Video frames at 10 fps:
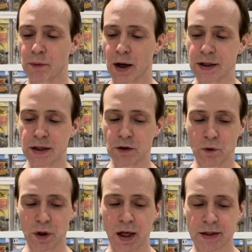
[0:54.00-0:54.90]
I didn't
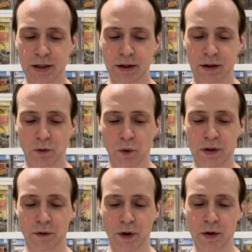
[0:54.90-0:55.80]
realize it was
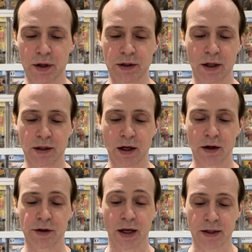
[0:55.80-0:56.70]
a variant
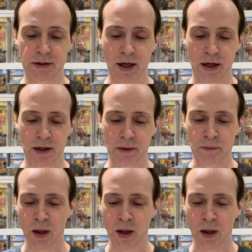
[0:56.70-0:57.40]
until the next day.